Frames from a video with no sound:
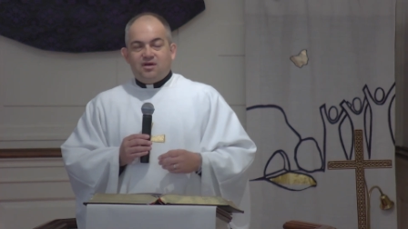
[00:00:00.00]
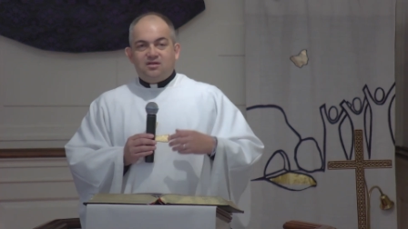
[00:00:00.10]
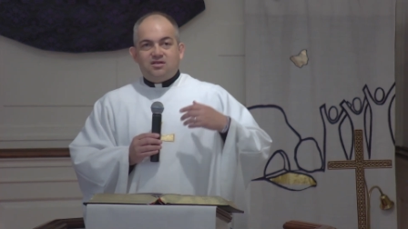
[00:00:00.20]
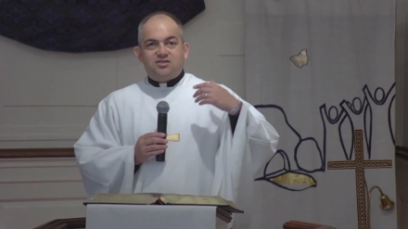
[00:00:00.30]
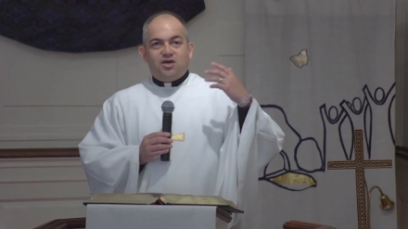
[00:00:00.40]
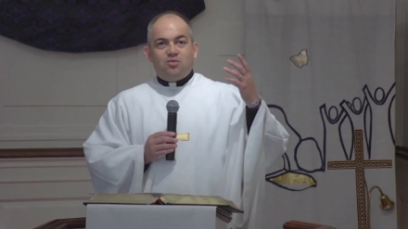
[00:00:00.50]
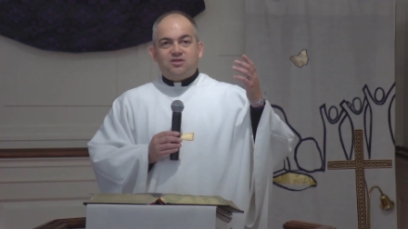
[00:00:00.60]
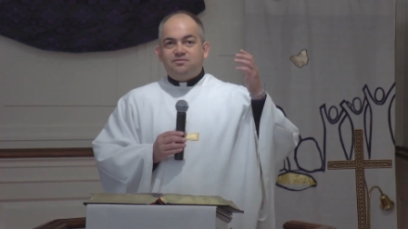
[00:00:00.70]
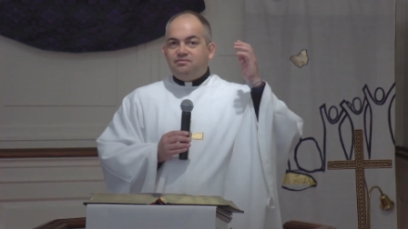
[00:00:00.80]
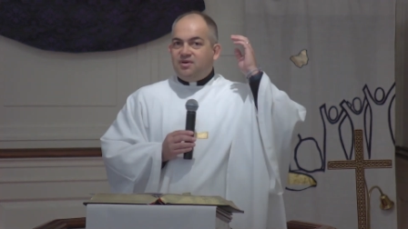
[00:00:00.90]
And the song
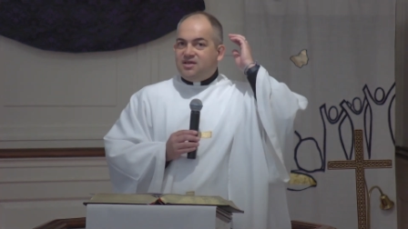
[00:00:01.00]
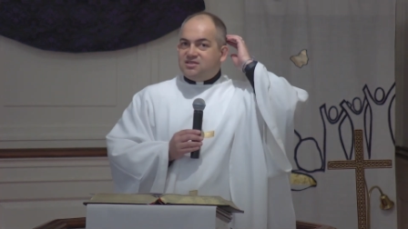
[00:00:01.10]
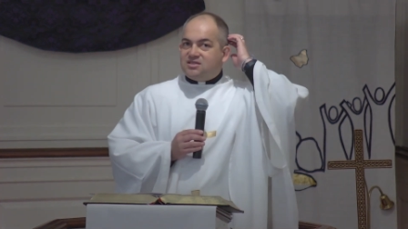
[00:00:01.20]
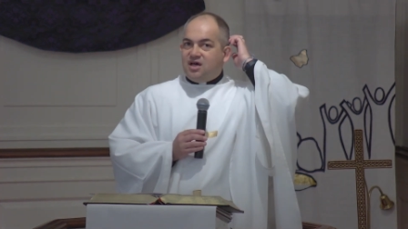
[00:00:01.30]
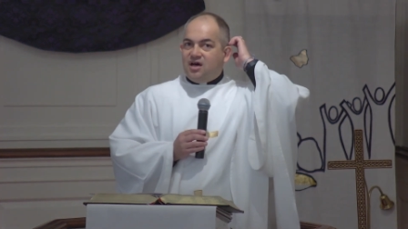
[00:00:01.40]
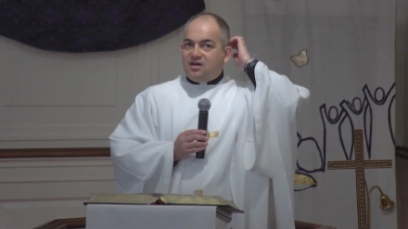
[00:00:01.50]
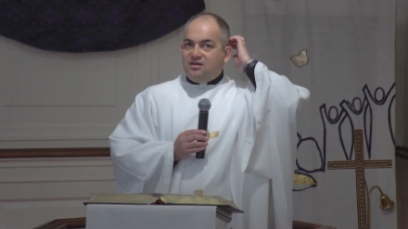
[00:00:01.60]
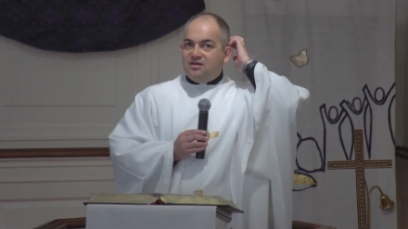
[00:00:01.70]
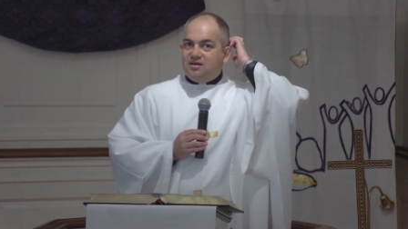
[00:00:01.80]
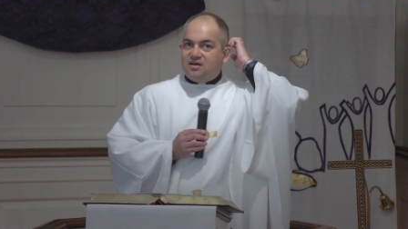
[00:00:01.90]
was being sung,